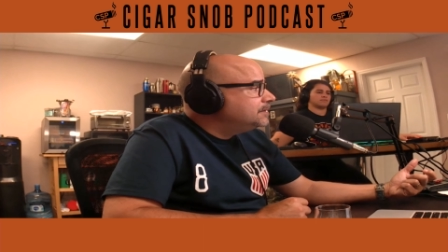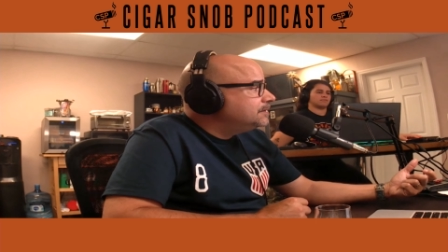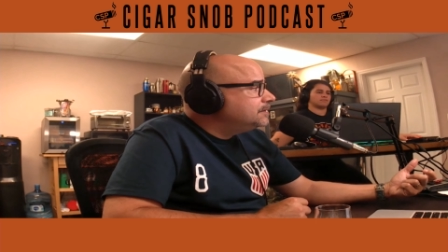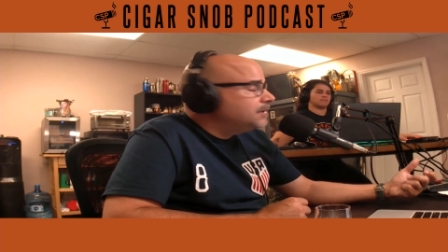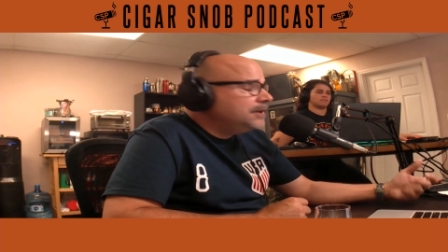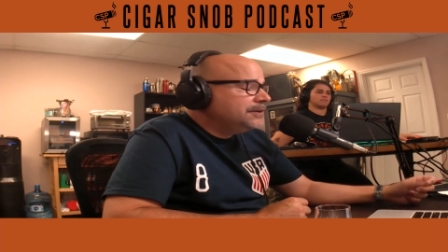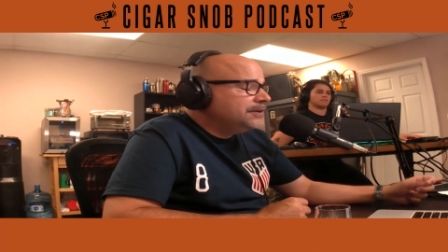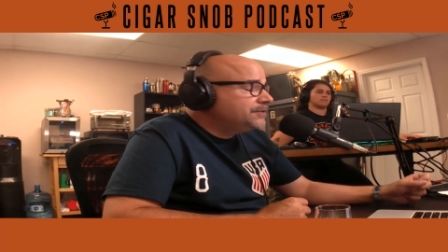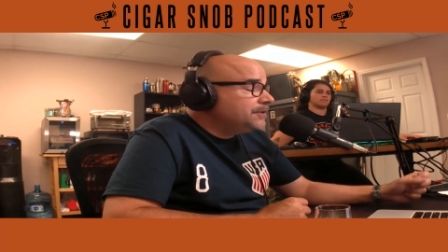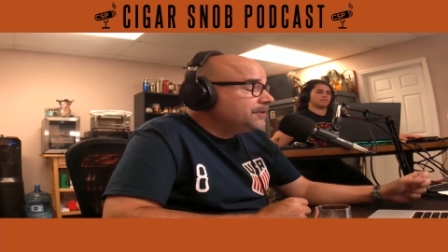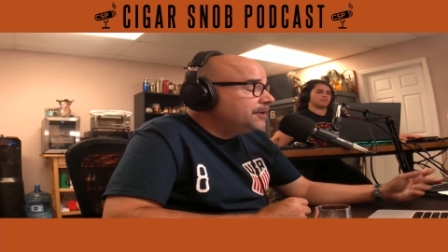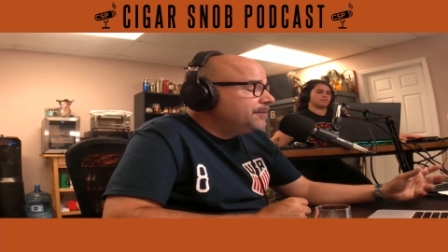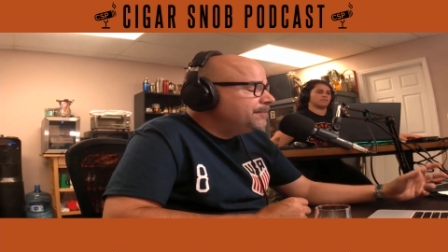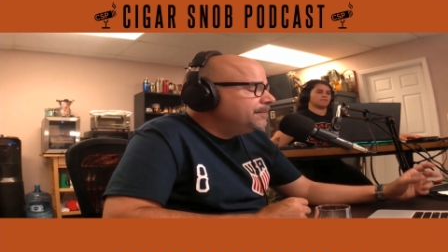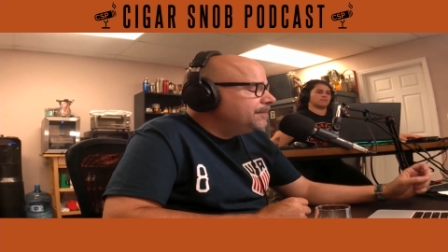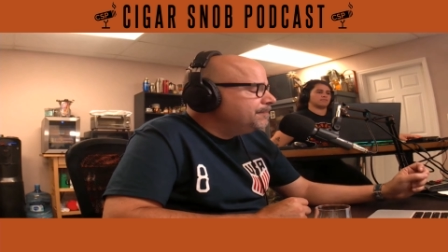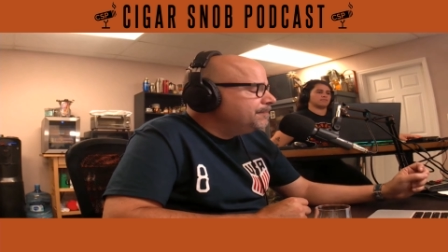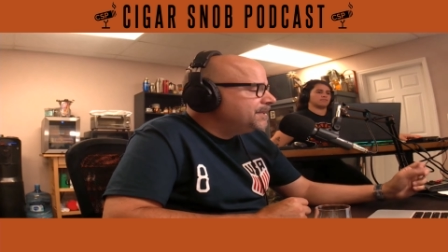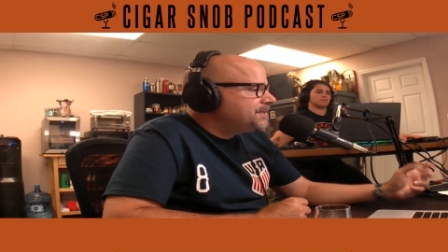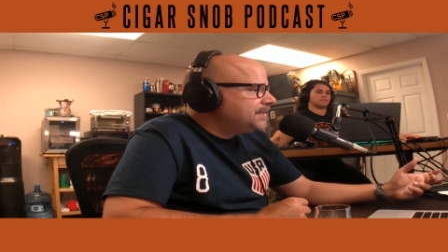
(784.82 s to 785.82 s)
Uh, sorry,
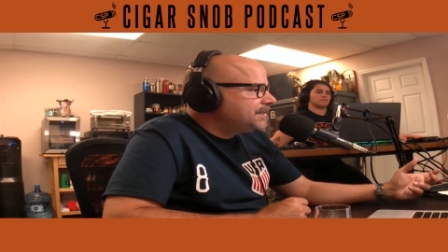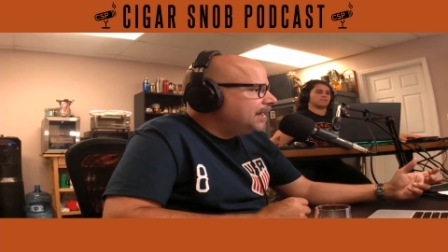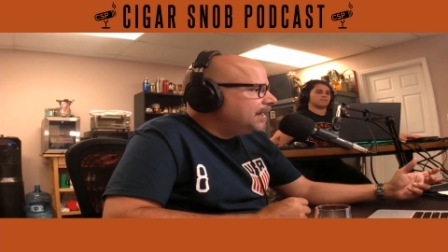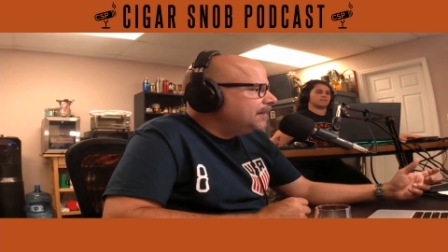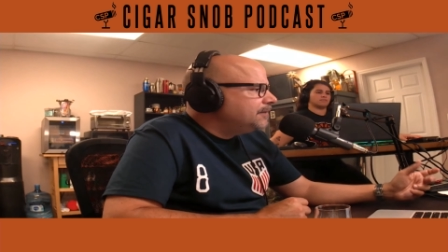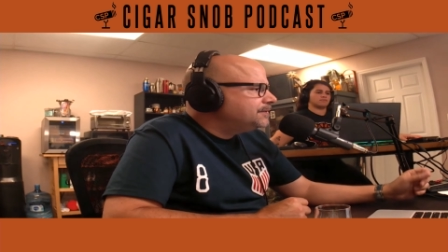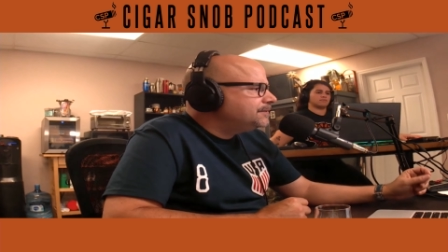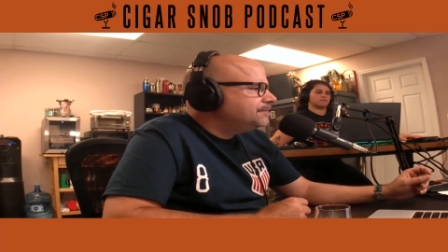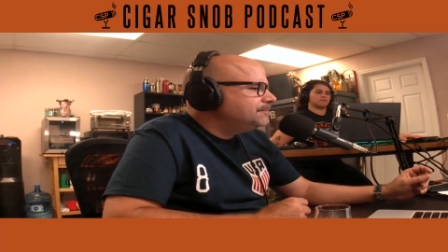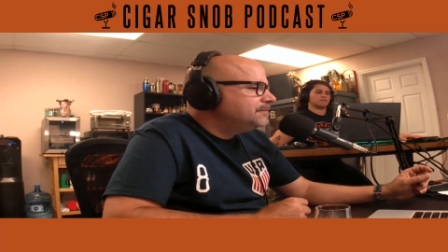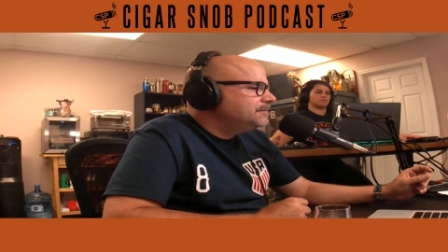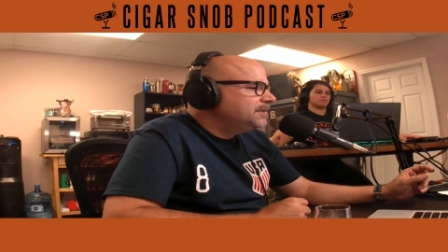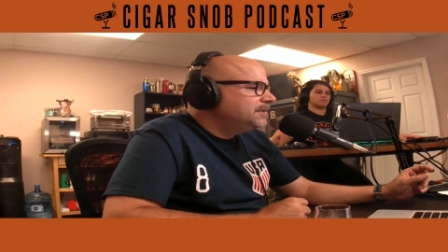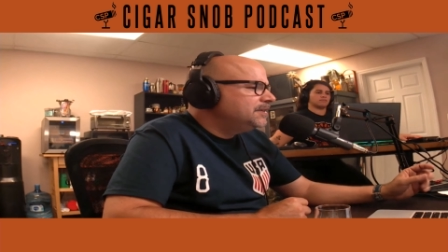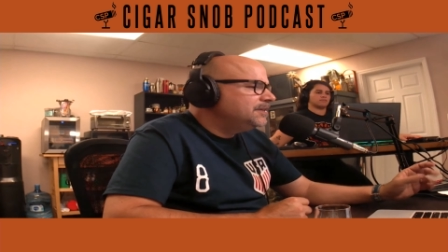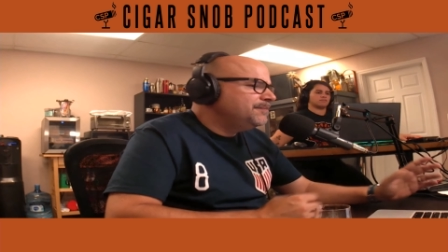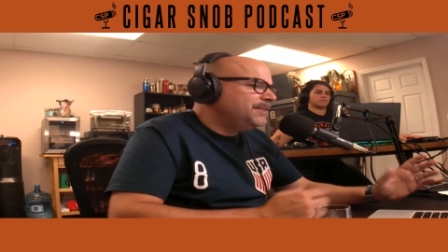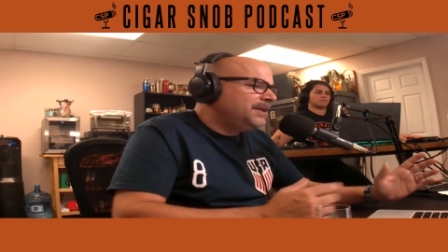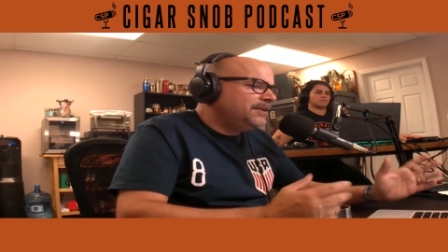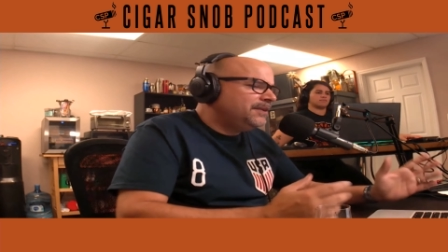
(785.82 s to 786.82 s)
mezcals.
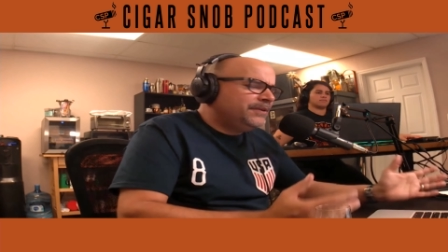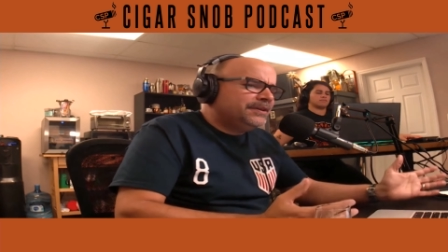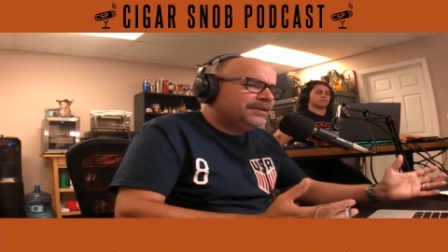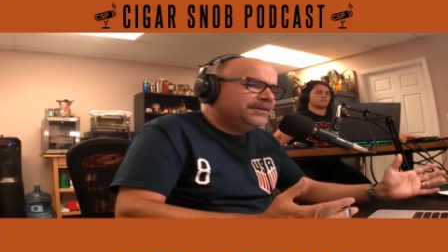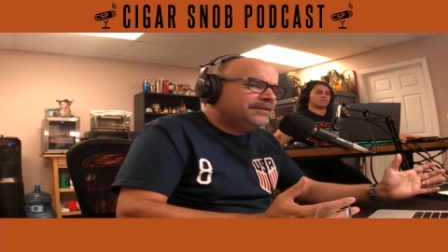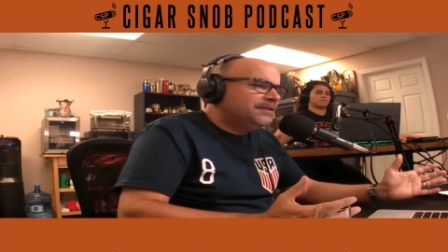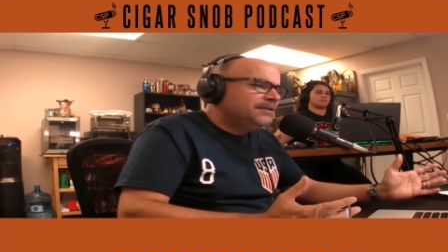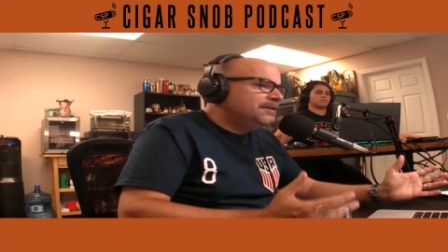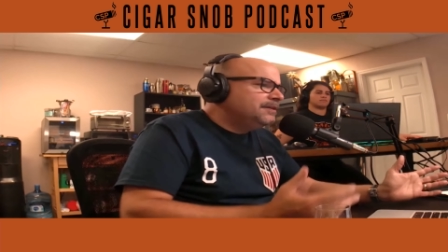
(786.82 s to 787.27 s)
And by the way,